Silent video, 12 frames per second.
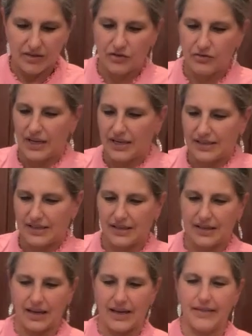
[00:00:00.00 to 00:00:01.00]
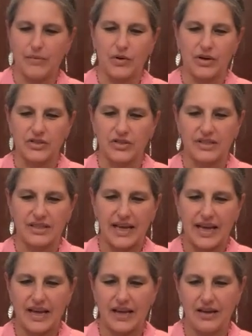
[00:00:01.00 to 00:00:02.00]
do not stick. And then we're gonna just
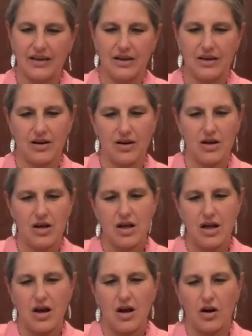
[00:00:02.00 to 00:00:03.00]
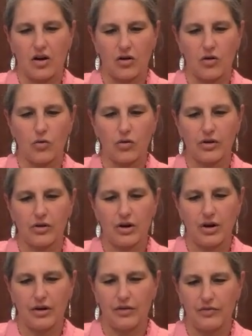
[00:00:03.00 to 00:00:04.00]
take our quarter
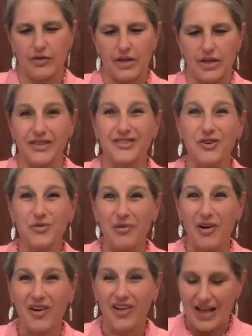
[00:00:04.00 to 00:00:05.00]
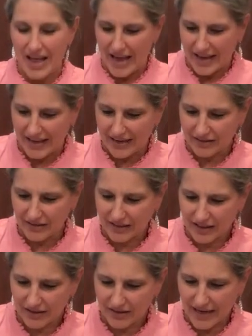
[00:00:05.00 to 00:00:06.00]
of the dough ball, get a
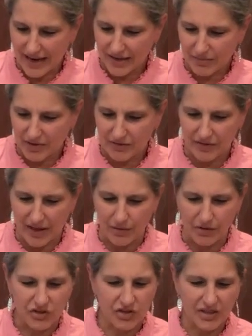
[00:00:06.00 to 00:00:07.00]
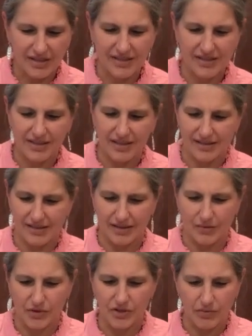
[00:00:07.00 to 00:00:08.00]
little tiny bit of flour, just a
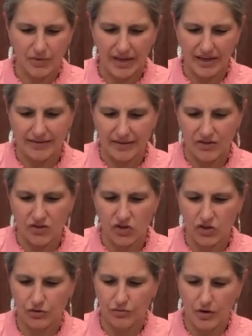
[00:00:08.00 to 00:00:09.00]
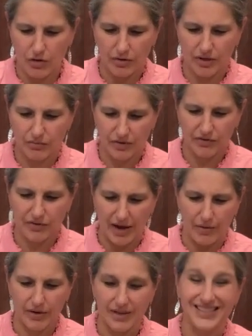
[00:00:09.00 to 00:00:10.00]
dusting. We don't wanna get this too coated with
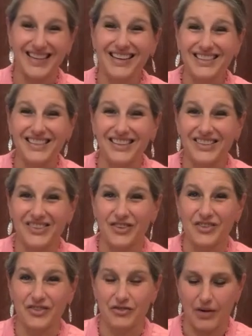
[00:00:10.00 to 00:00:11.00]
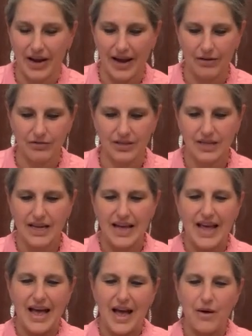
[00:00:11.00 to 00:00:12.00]
flour because then it's gonna start to dry out.
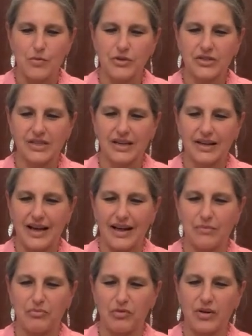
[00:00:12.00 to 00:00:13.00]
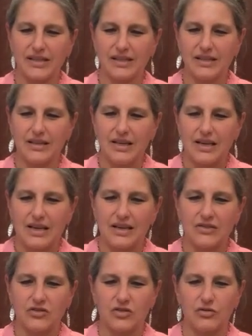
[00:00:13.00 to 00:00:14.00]
And we're just gonna kind of press it
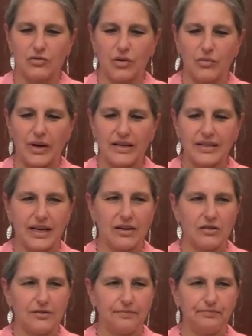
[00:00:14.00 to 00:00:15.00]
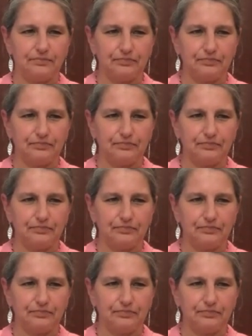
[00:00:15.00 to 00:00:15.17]
into a rectangle,